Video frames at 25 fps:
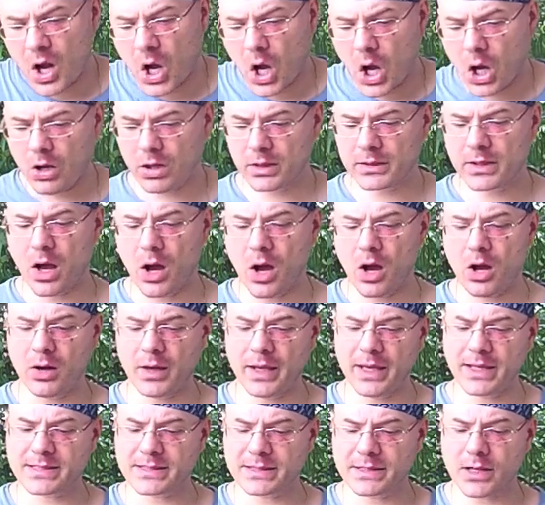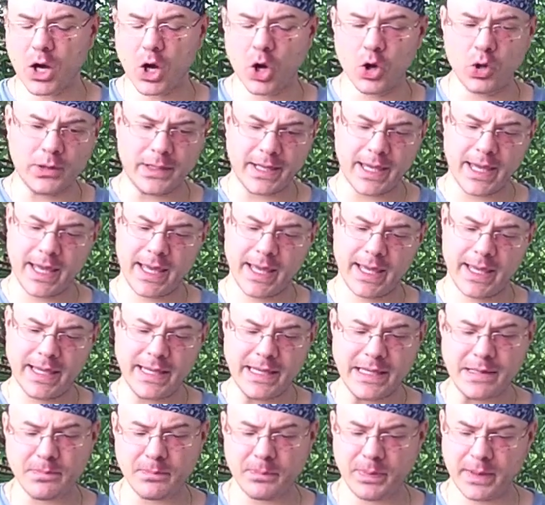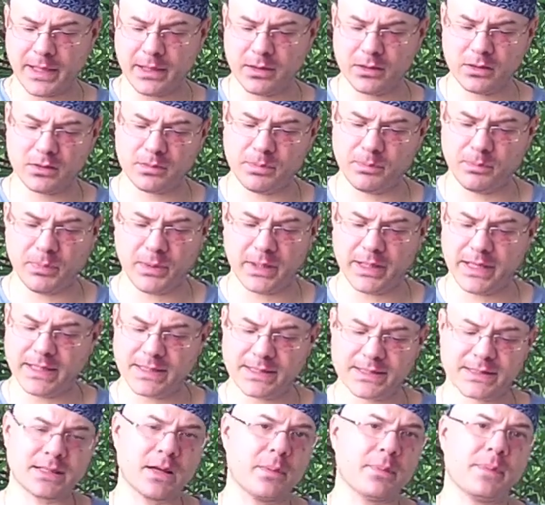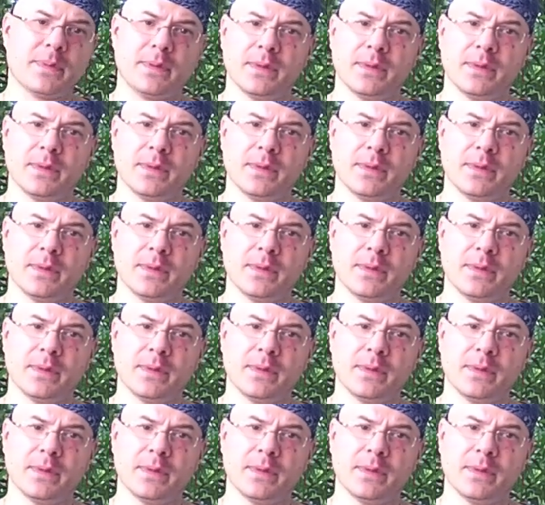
All in all, it's an okay beer, but it's